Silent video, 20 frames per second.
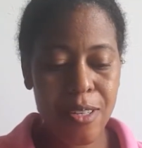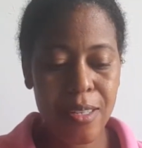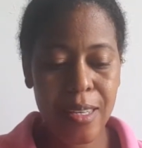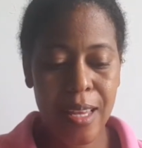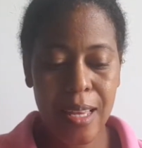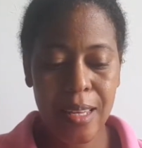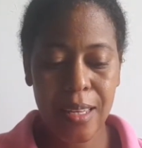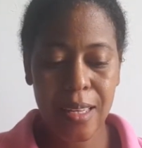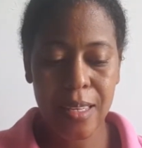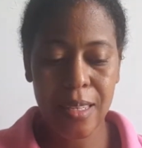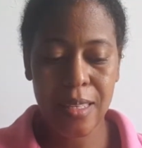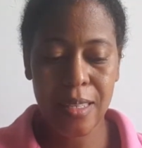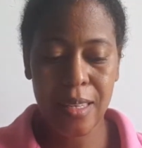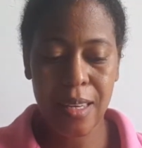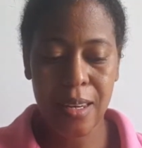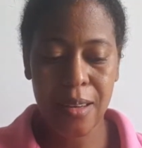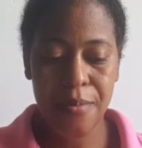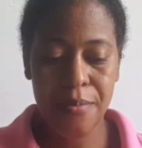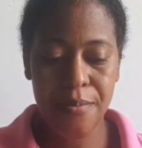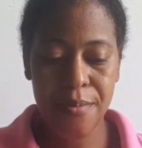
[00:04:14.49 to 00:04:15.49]
That is
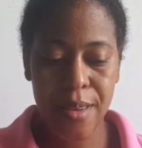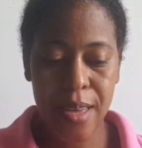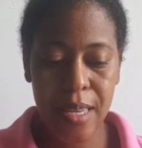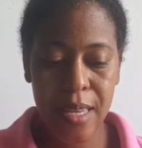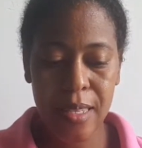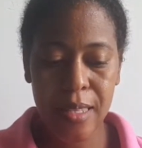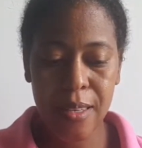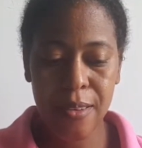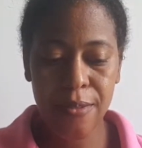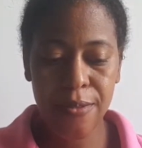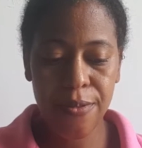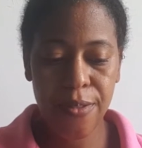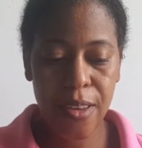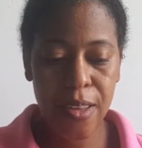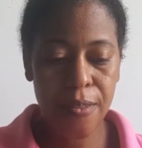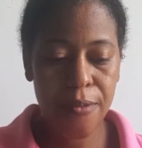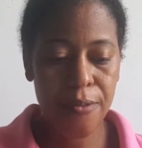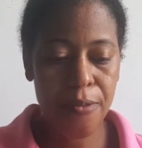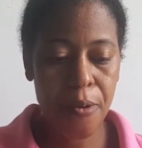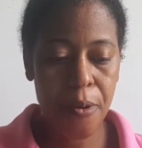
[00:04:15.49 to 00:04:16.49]
an amazing
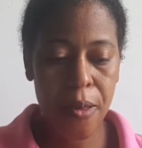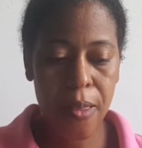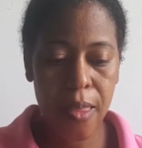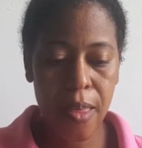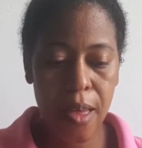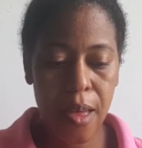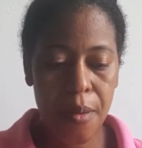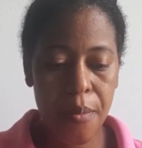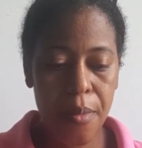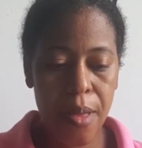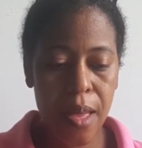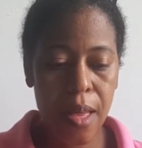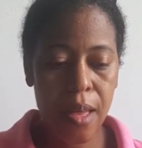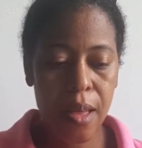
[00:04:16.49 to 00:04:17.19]
feat for them.